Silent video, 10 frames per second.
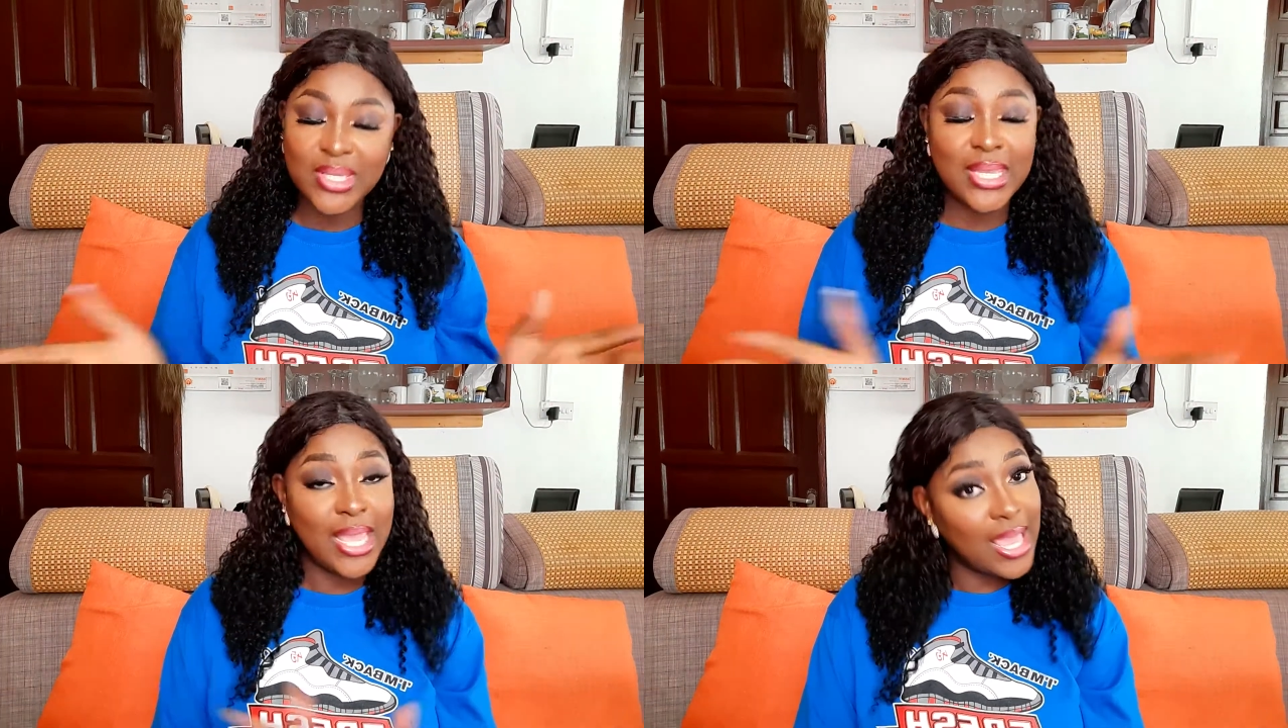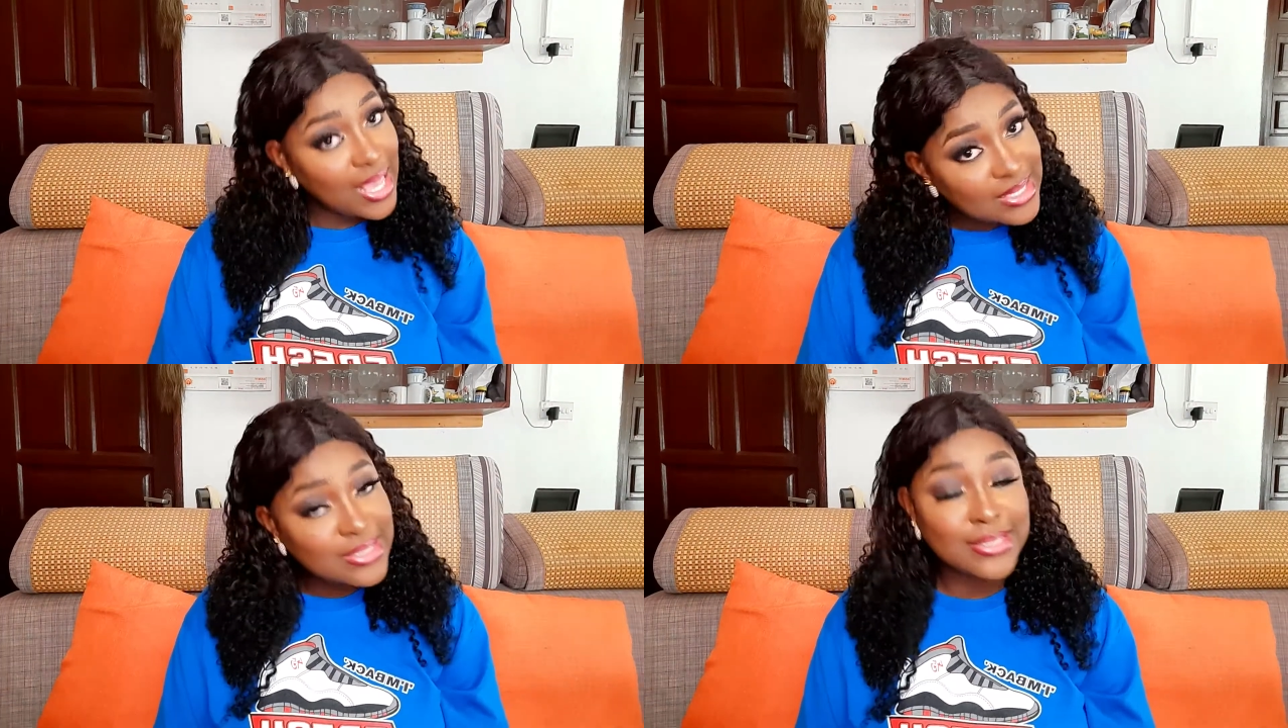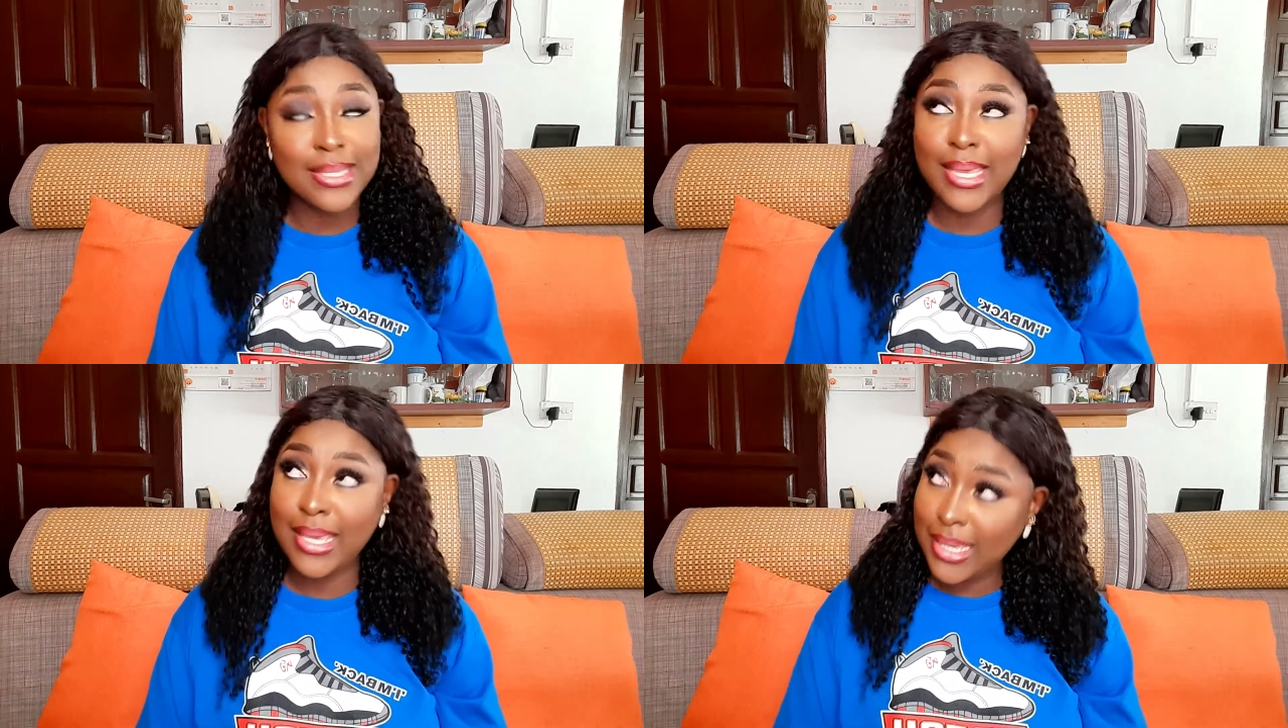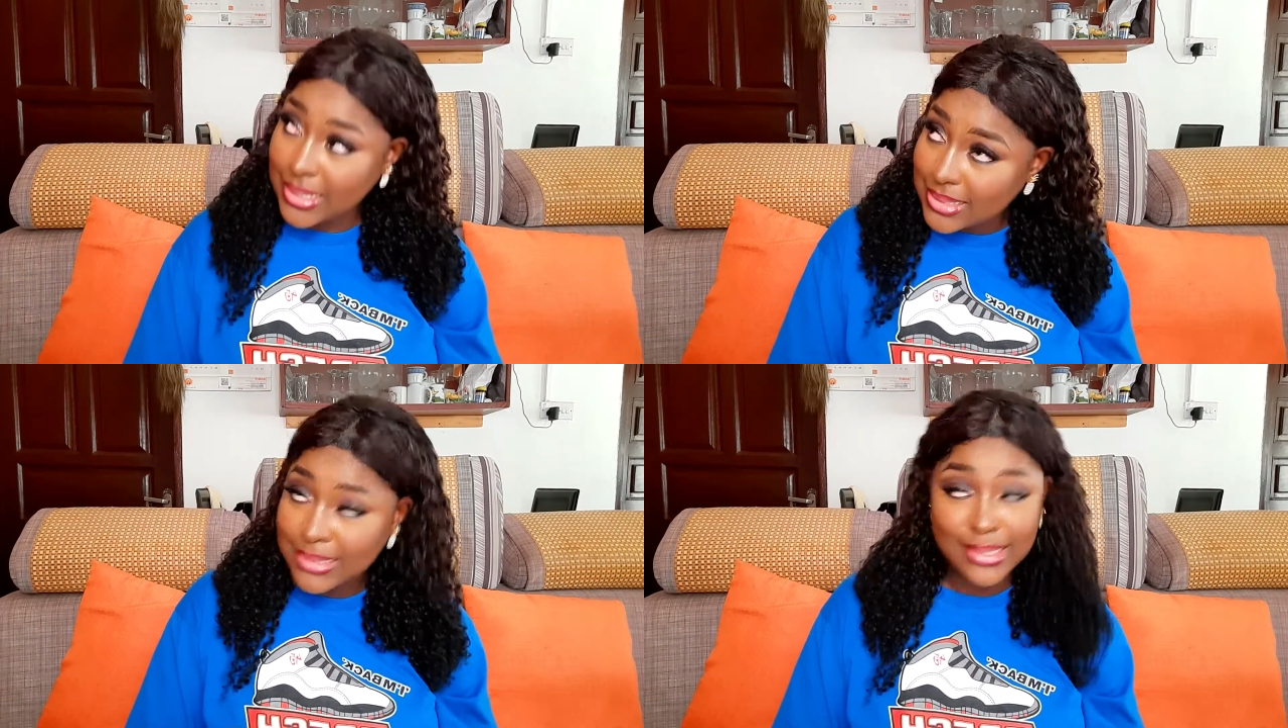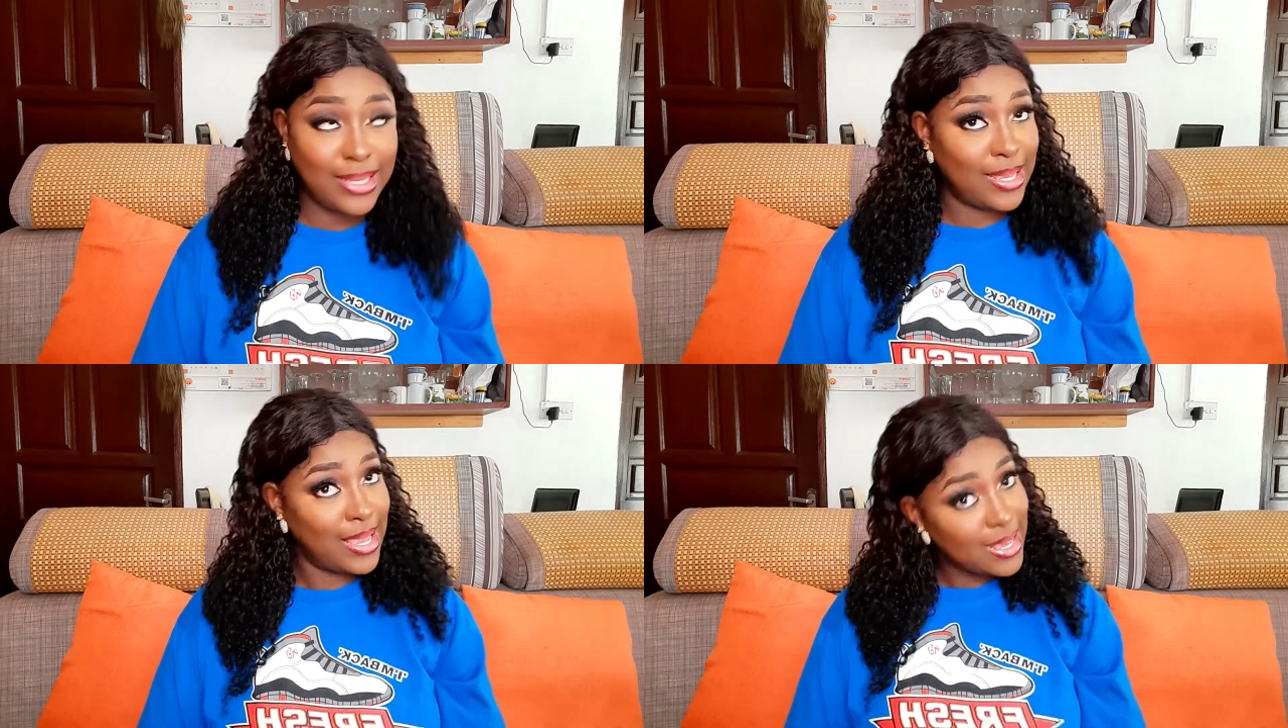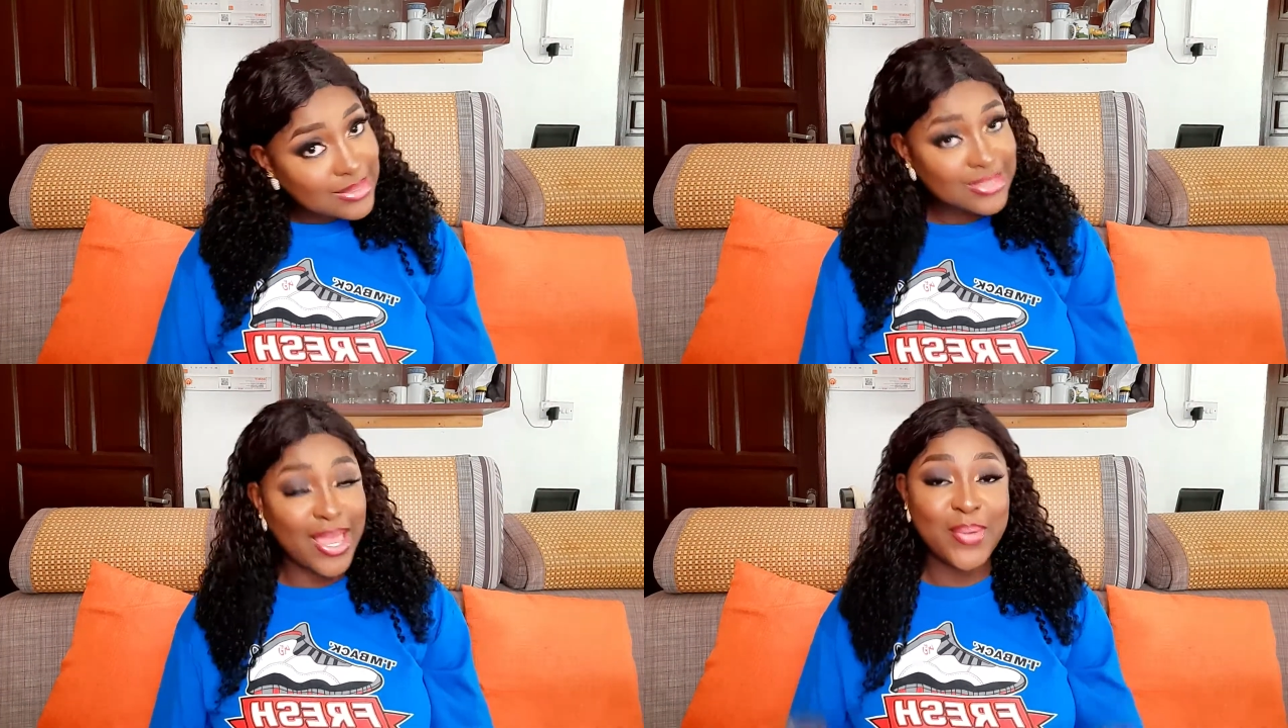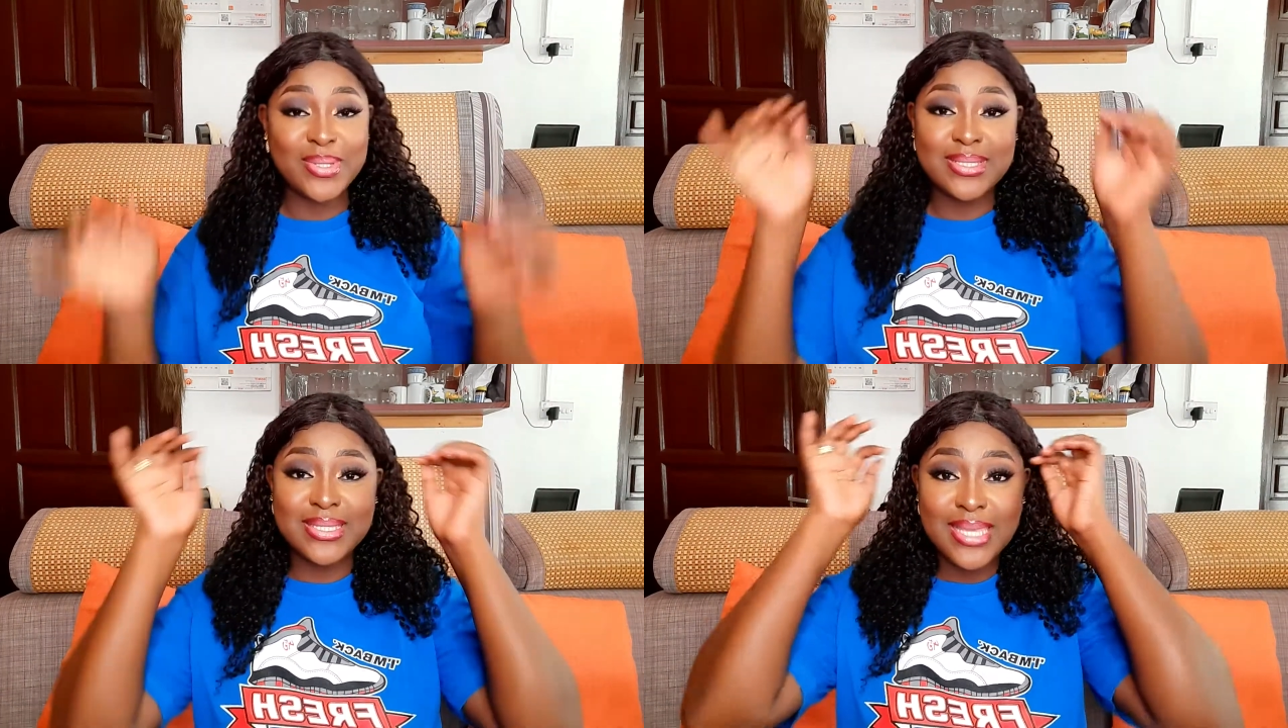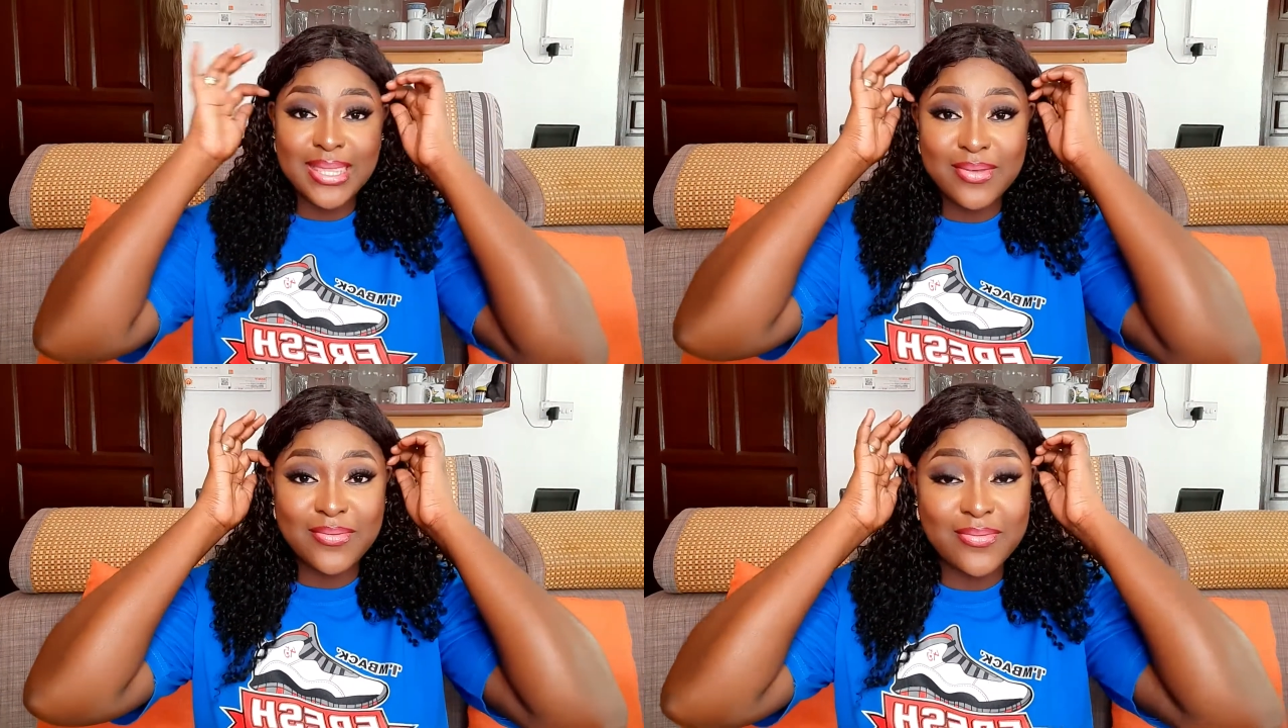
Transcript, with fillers: yes yes yes i went to take the